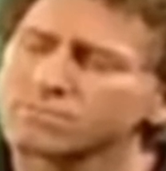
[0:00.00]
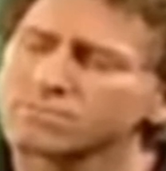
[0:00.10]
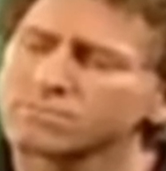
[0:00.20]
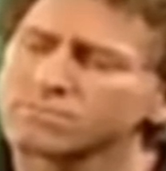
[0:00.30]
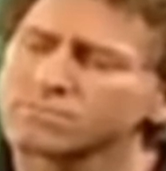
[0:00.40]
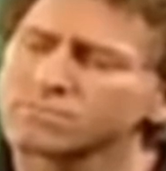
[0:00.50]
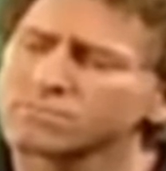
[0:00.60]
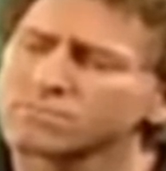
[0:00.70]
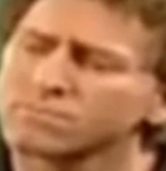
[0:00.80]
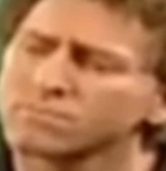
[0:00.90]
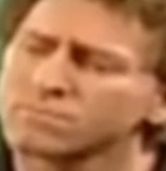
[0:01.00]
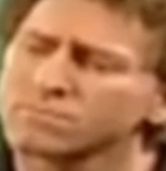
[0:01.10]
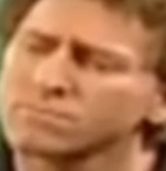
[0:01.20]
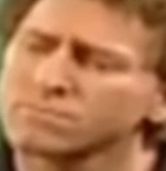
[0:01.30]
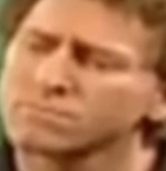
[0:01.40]

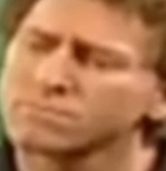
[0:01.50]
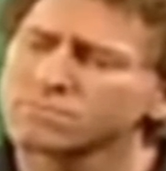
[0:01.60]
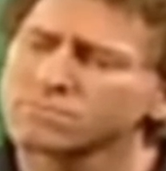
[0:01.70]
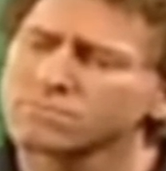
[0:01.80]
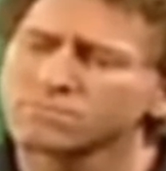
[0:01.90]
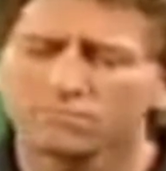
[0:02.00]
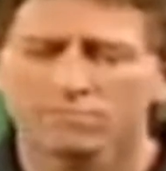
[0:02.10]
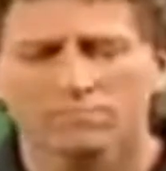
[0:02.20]
(not speaking)